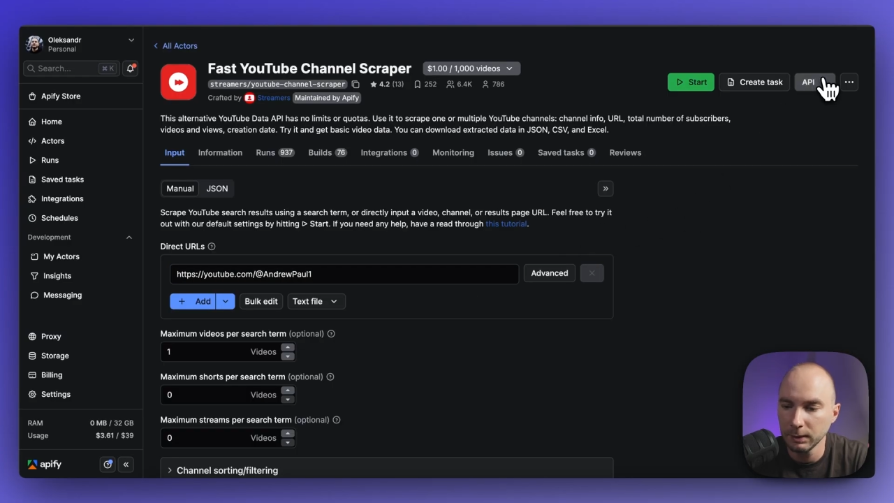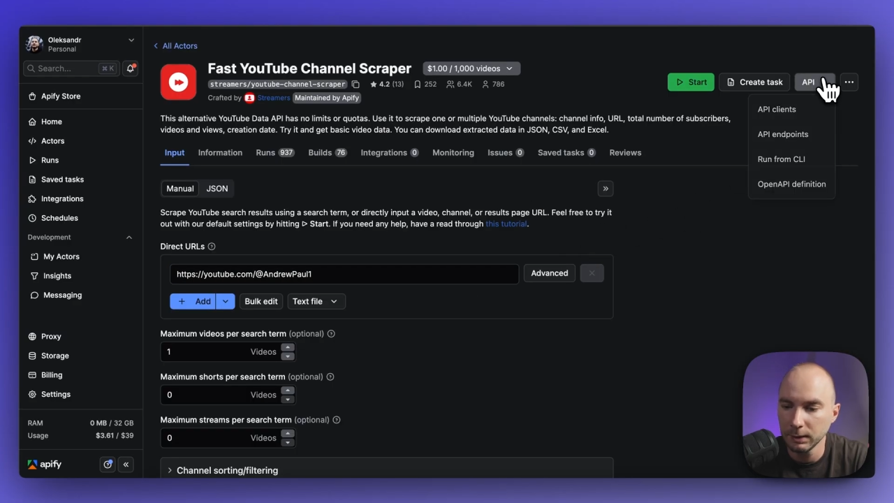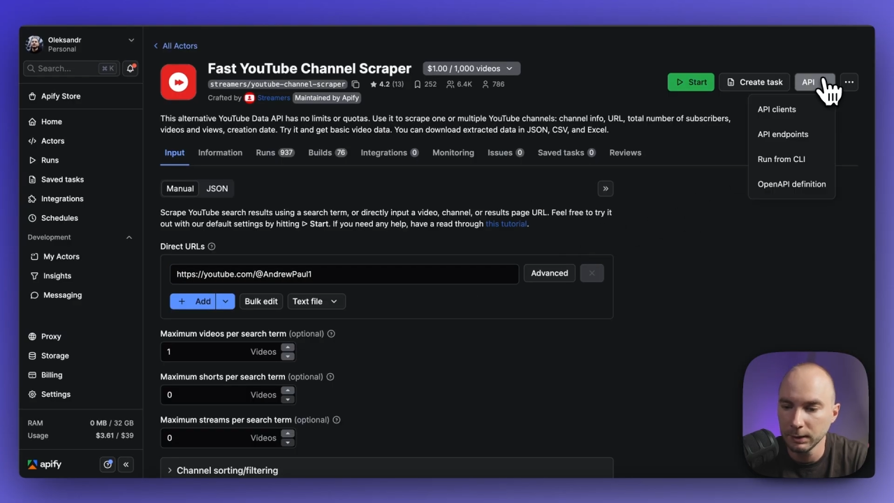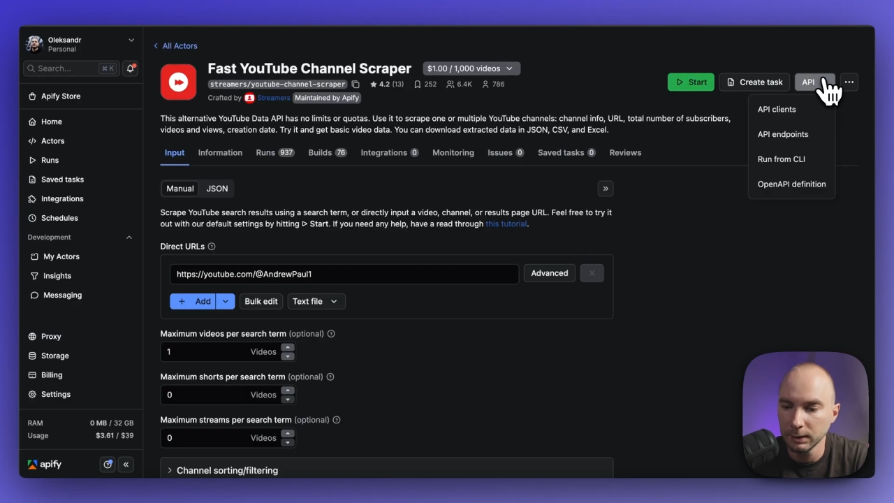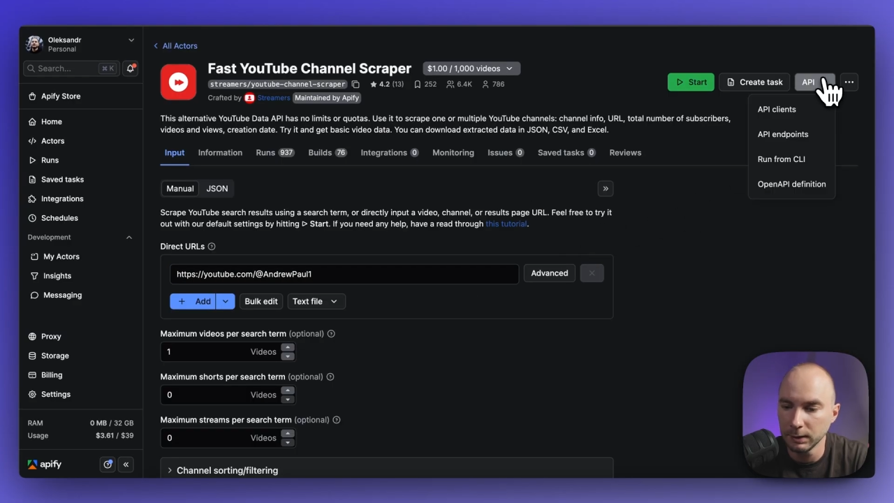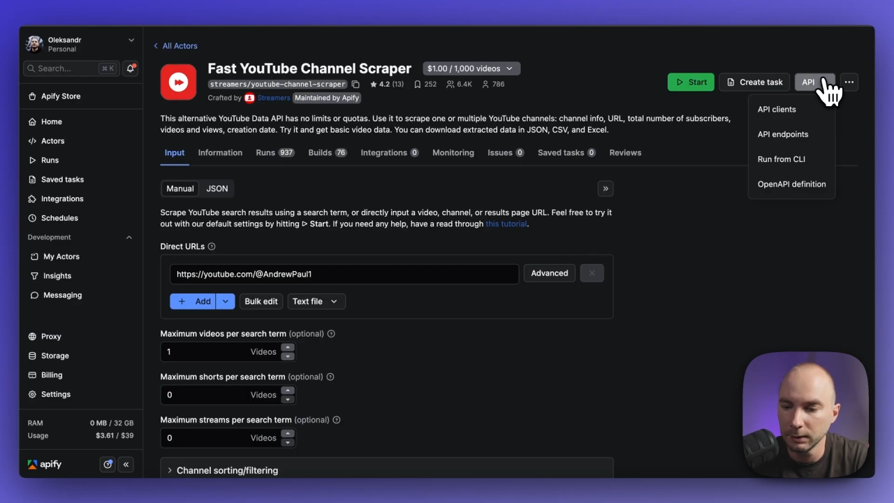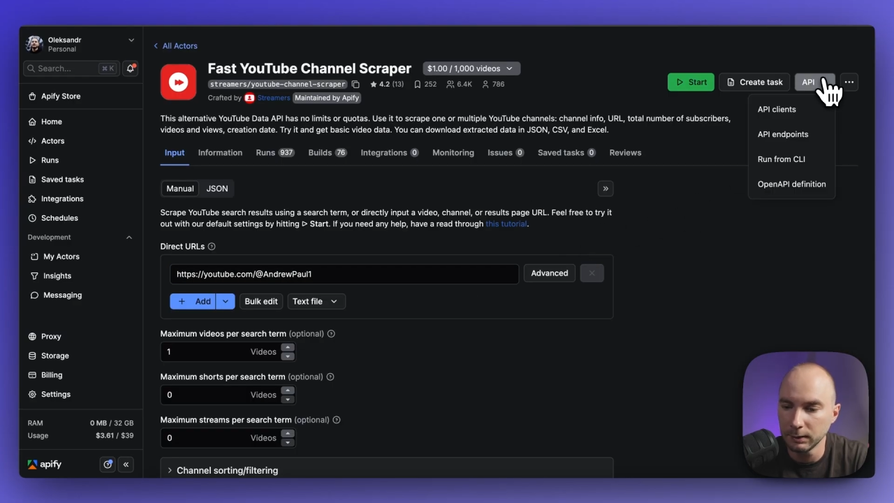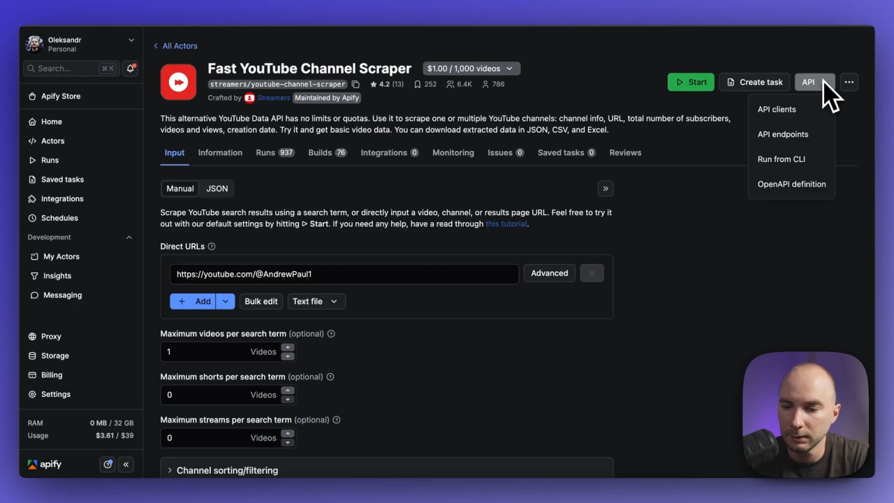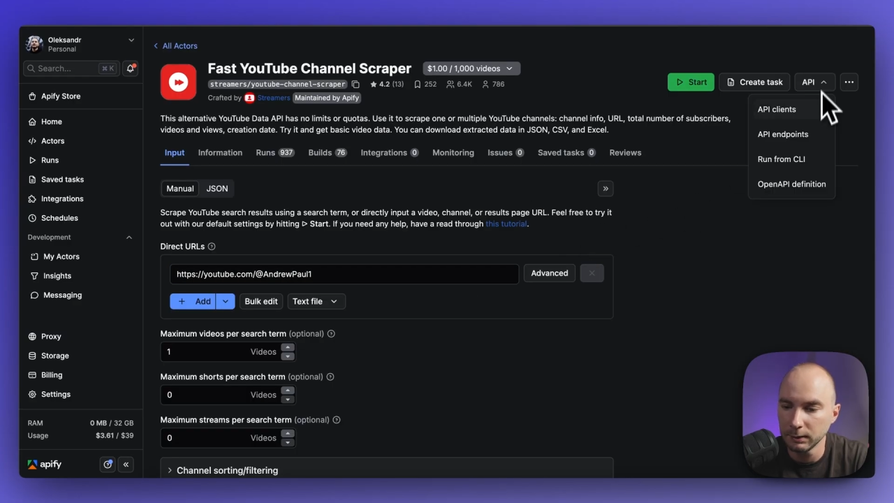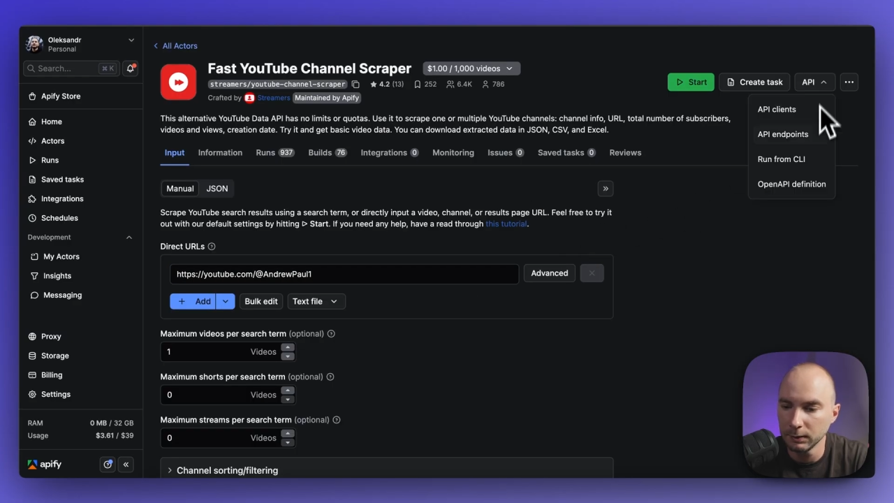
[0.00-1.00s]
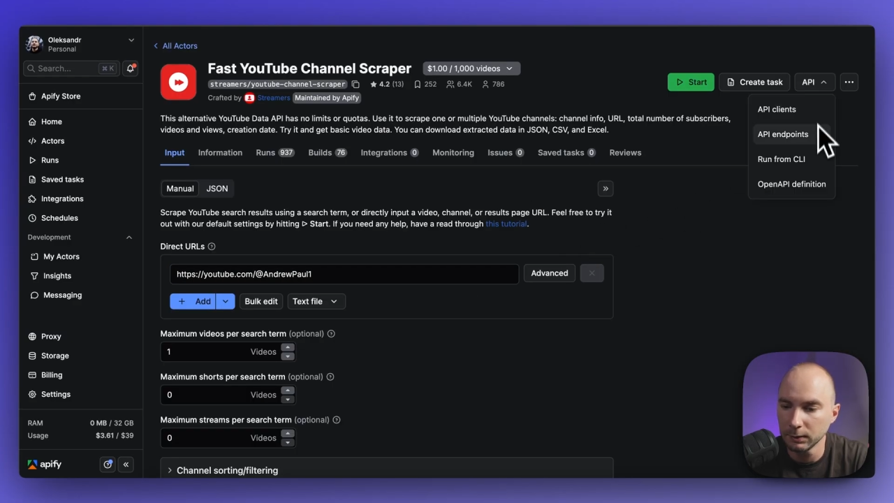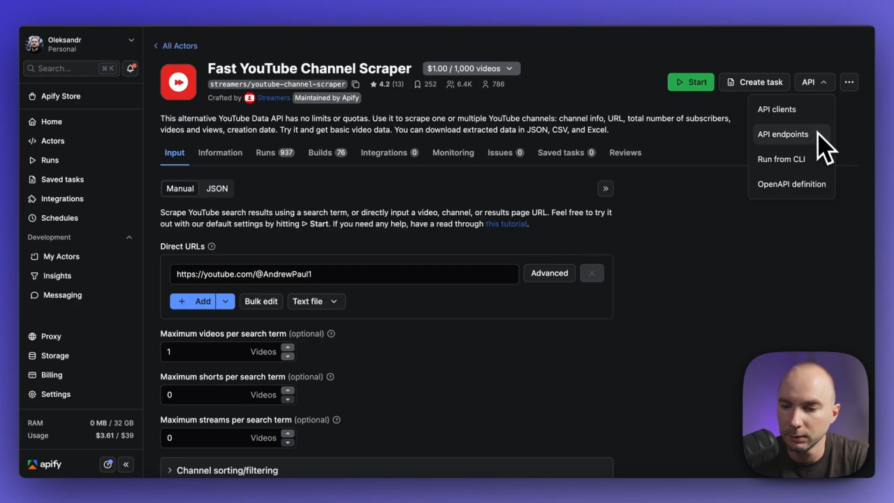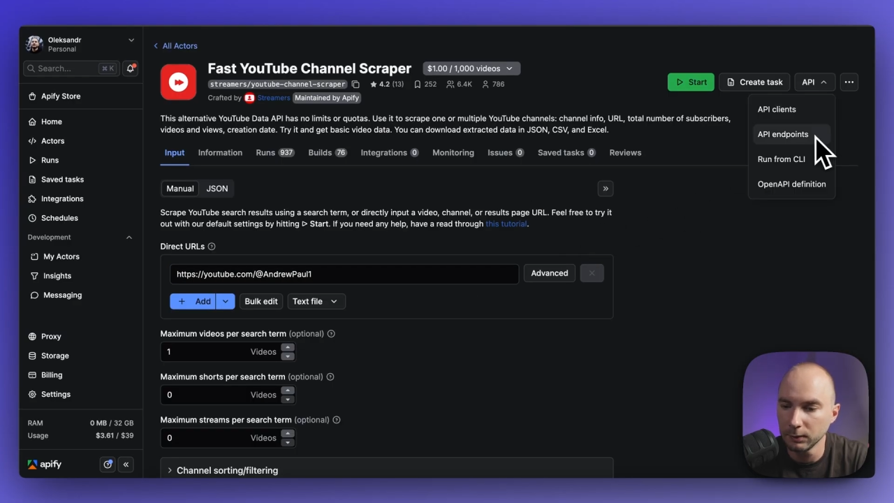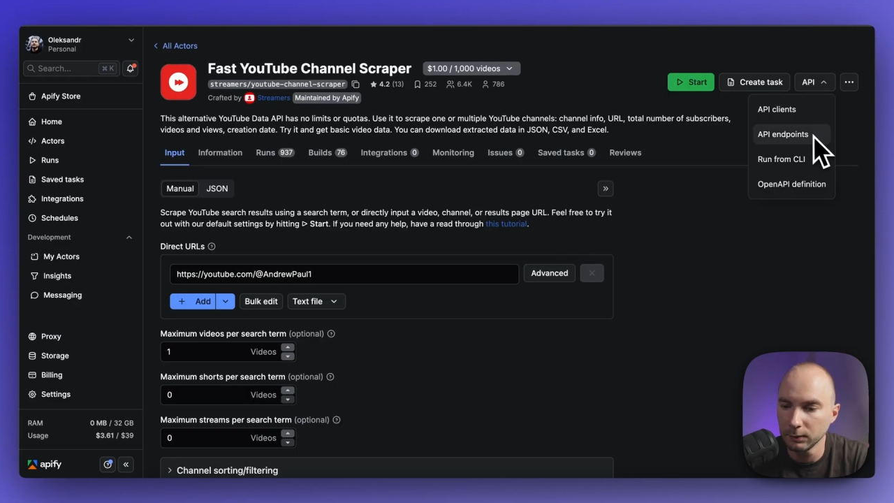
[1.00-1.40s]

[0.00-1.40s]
Here you can go